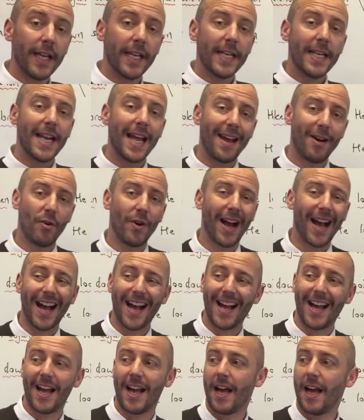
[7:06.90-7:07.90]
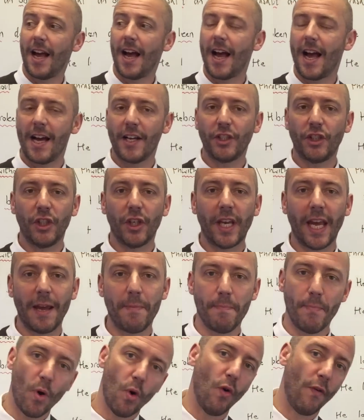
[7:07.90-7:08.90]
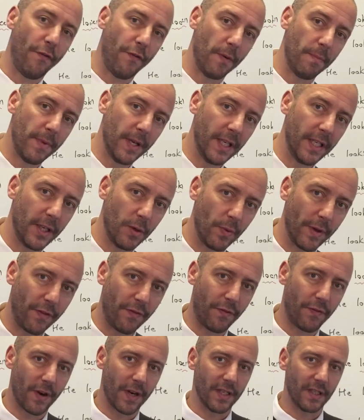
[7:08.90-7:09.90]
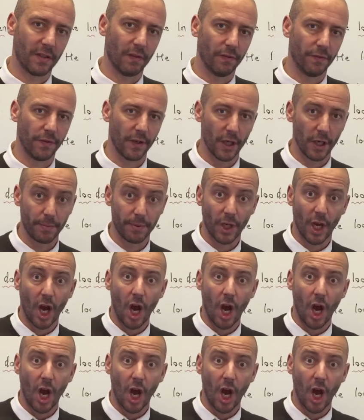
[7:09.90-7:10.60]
Now, as you get more familiar with phrasal verbs,